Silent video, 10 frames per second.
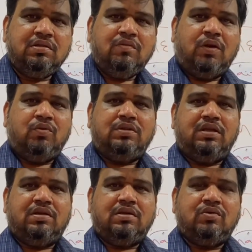what we
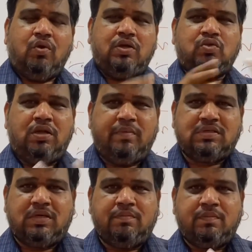think? Okay, sodium has
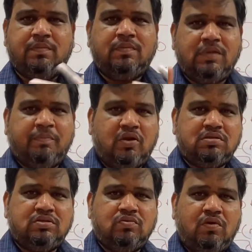come. The
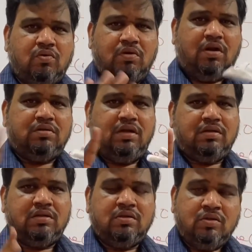process is over. No, not like
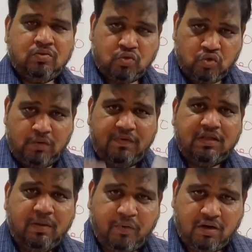that. The sodium will
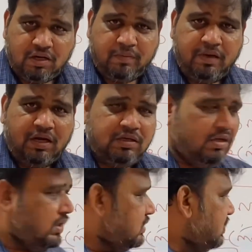keep on coming
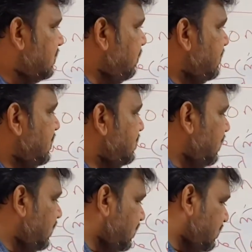until the system is reached.
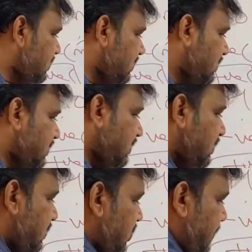That is
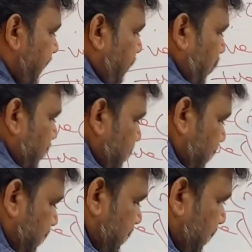spike potential.
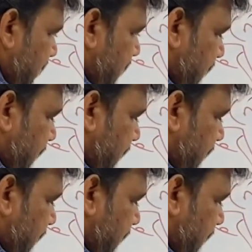Here.